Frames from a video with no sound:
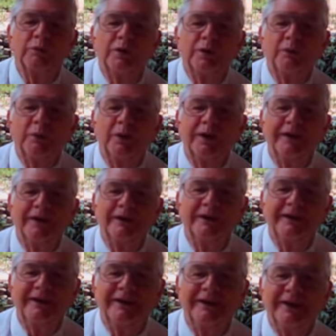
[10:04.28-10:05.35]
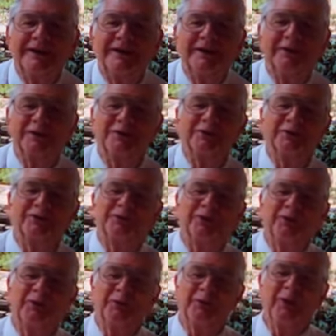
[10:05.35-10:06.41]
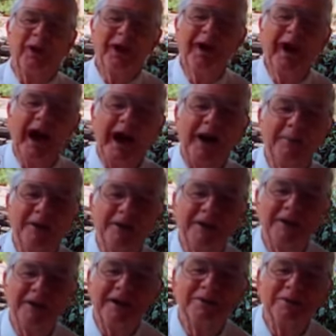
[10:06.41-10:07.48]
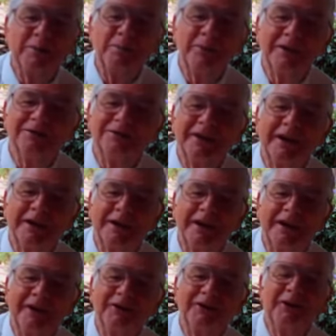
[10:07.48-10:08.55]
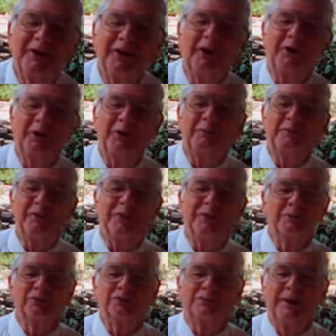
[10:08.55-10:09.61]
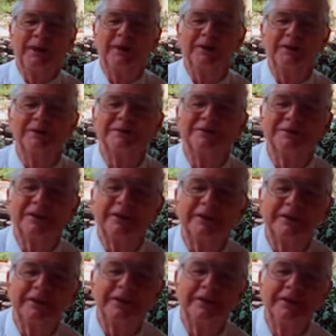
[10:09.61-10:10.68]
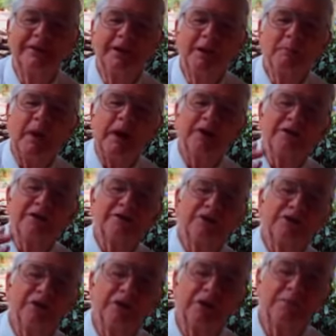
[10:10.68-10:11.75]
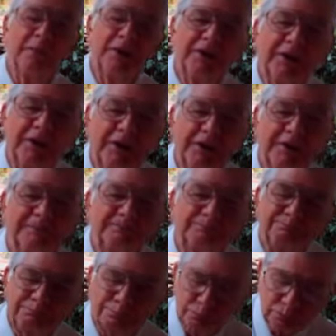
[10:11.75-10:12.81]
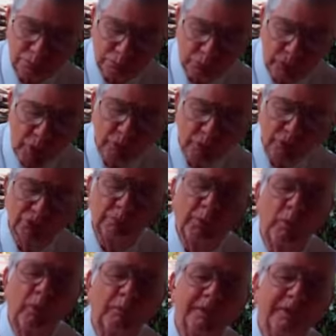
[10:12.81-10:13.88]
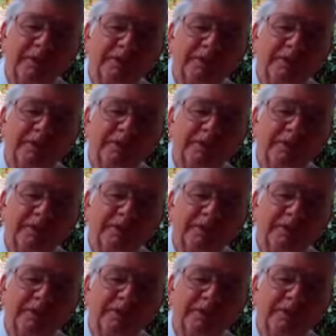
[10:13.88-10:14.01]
them anyway. So I might have had the best I had on, but it was baggy and saggy. But I'll never forget, my daddy was a poor